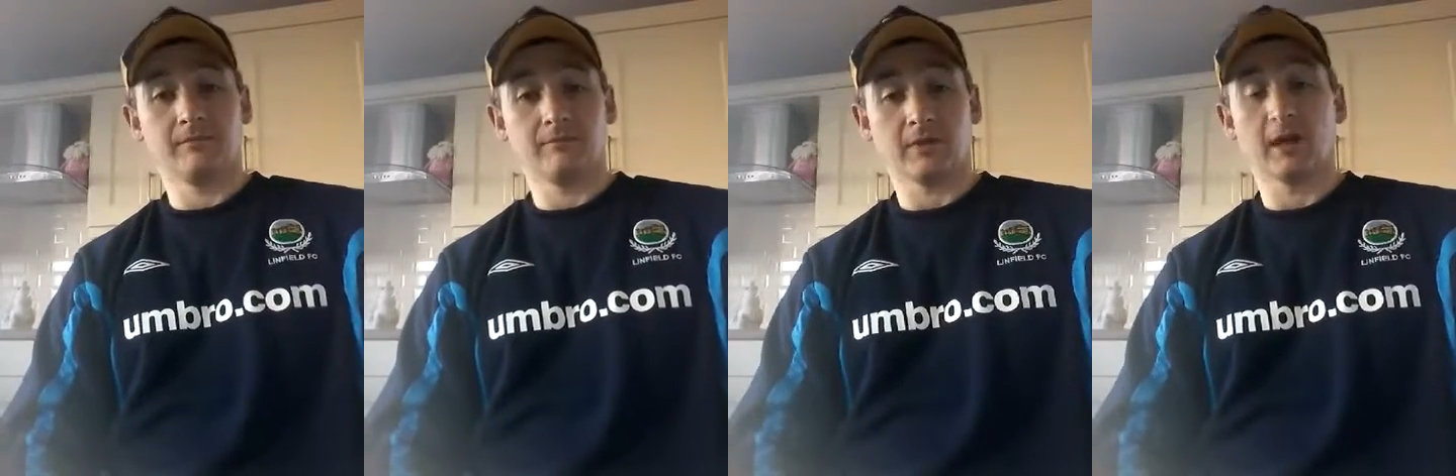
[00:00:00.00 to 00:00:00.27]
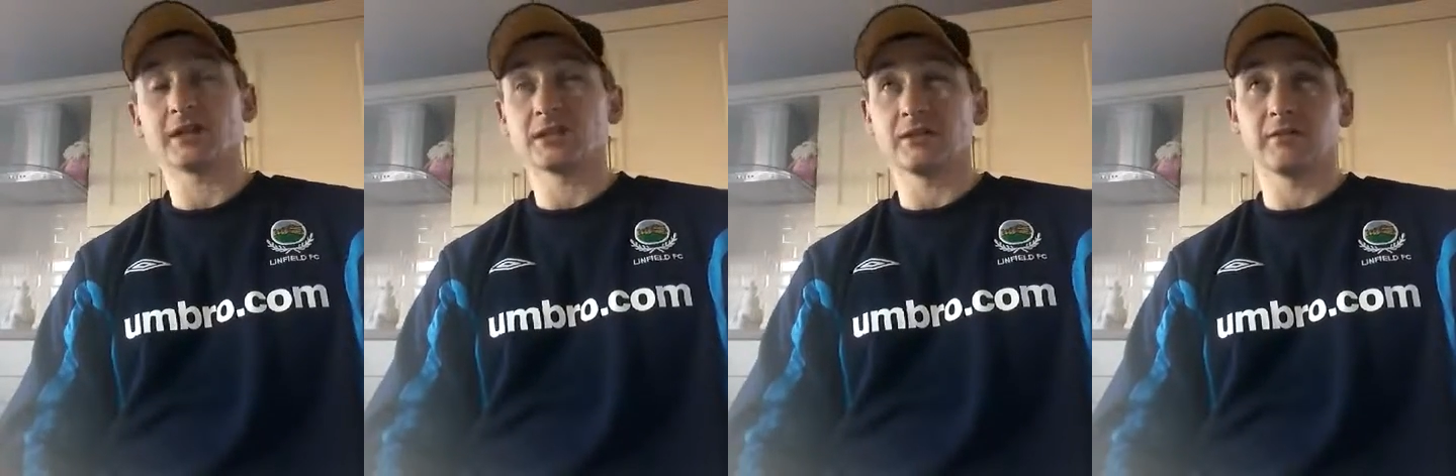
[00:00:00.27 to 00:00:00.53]

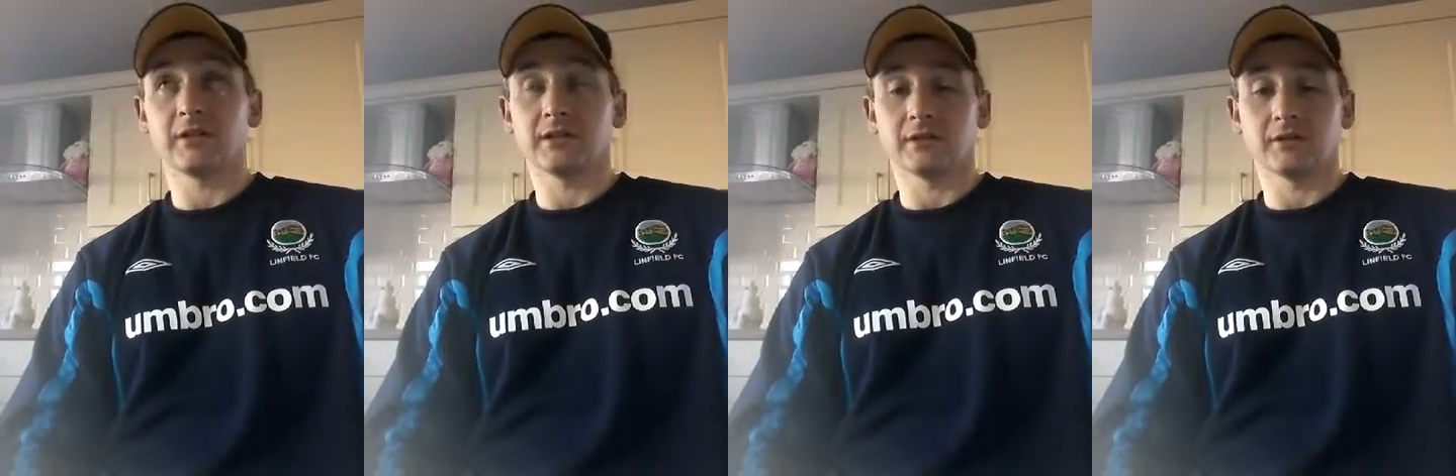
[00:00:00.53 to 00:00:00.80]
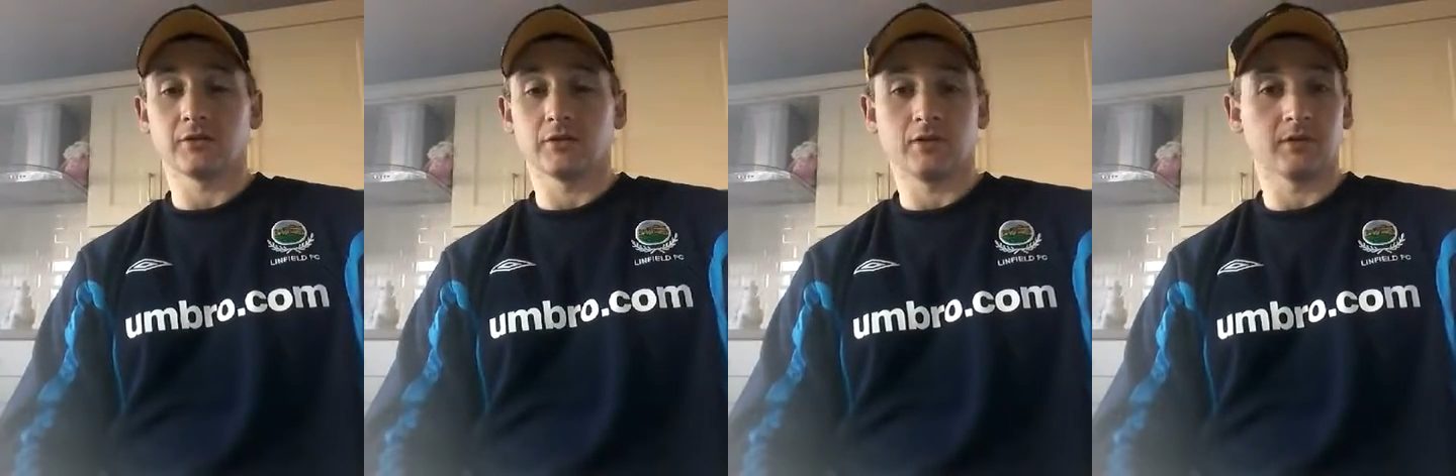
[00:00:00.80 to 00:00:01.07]
I actually fired the
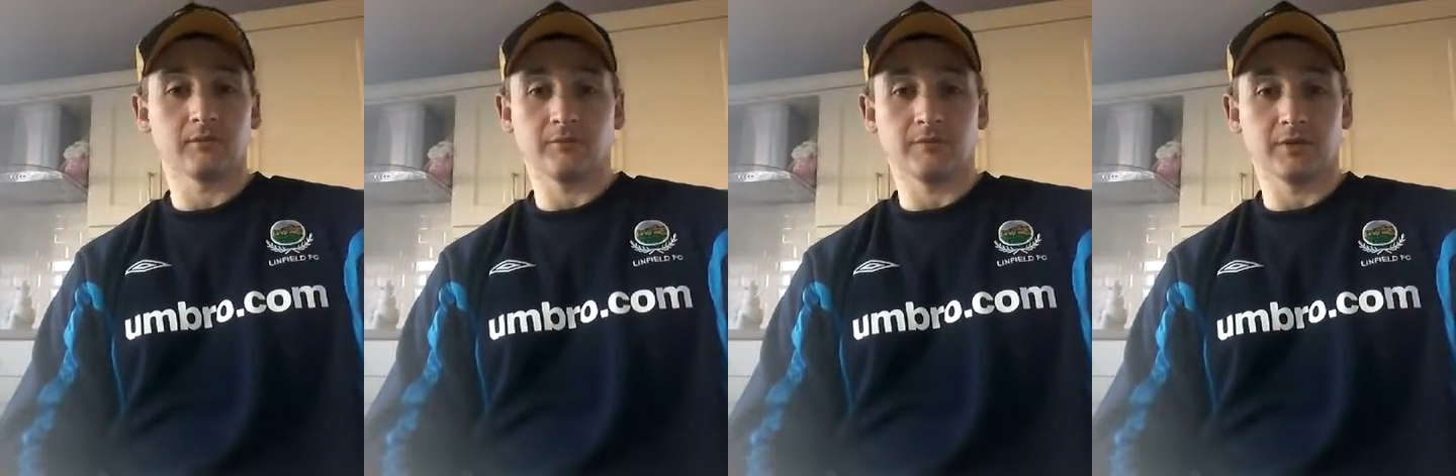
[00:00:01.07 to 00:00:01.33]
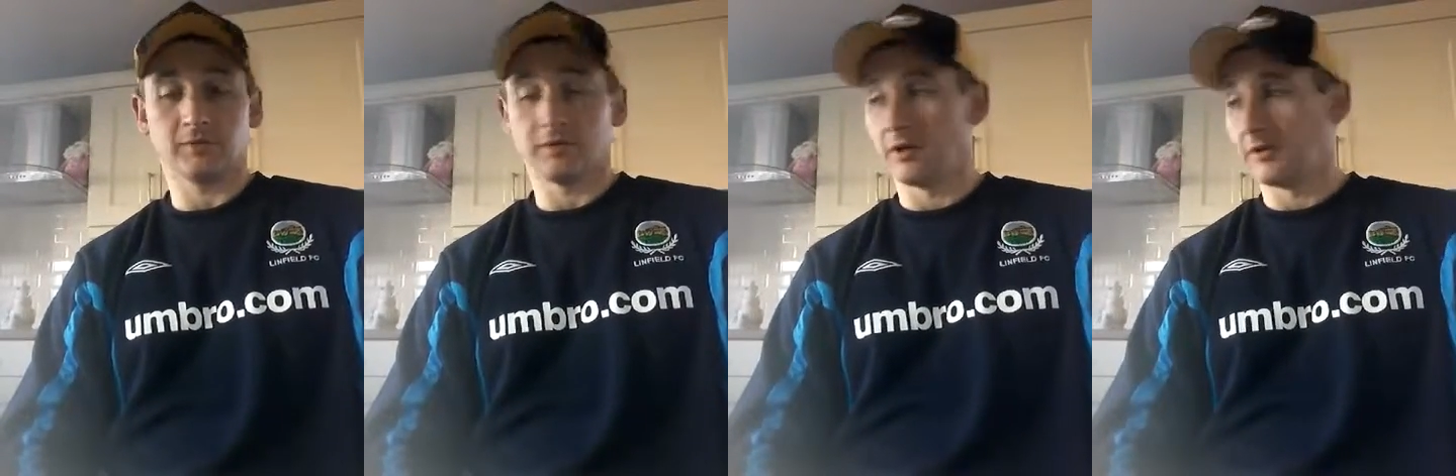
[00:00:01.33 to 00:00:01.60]
two out,
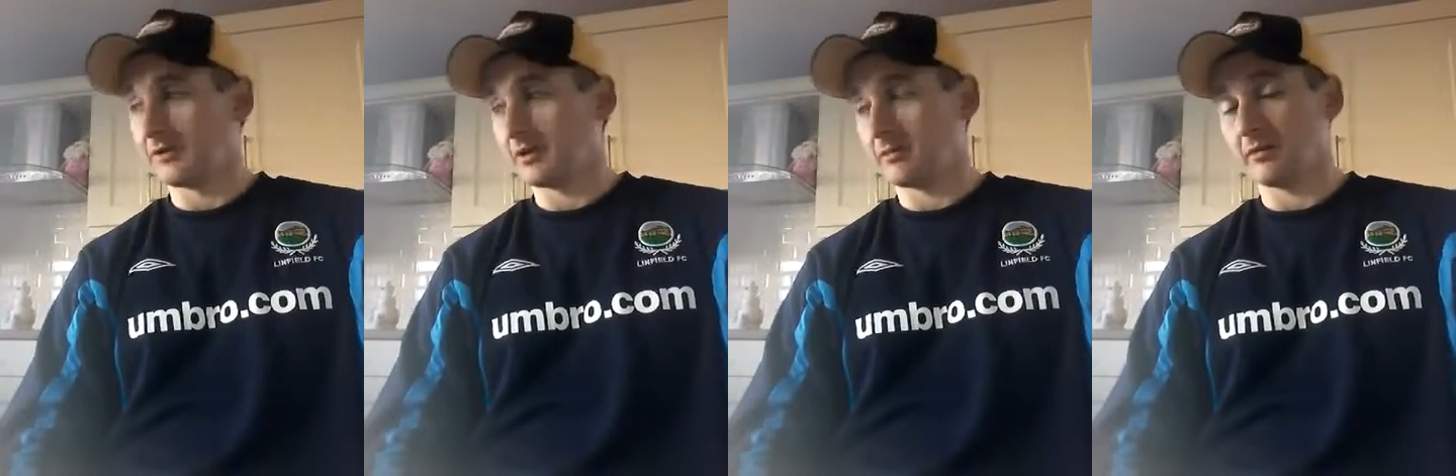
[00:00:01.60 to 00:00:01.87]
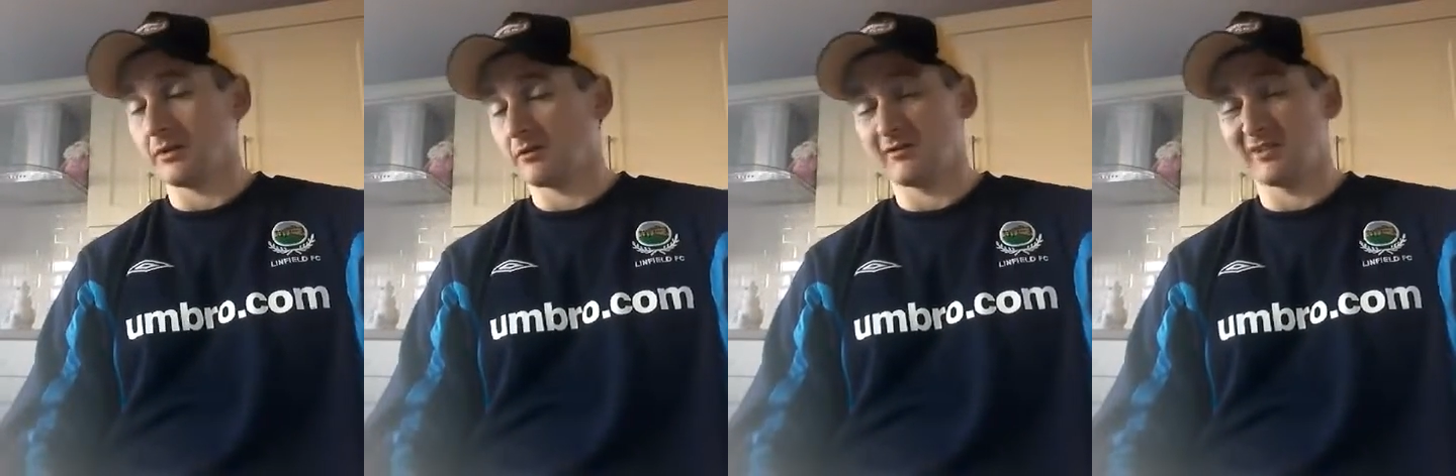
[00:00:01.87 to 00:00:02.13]
but we hunted
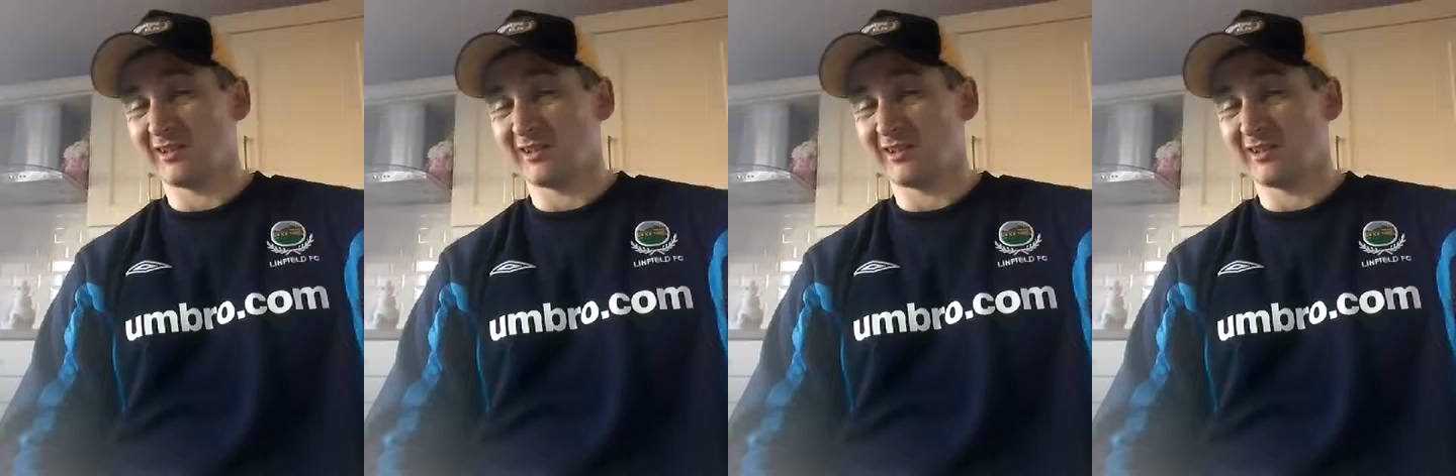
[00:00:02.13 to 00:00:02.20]
about and